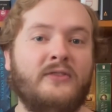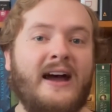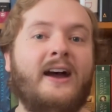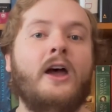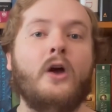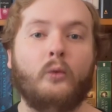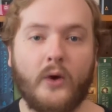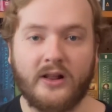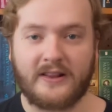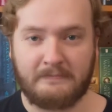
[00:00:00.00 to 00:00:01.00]
that
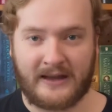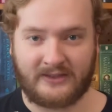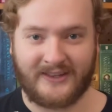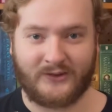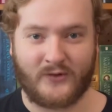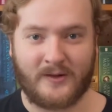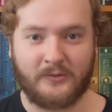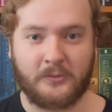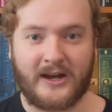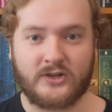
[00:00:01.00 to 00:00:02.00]
really make this film
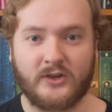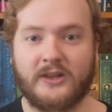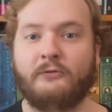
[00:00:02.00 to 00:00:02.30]
special.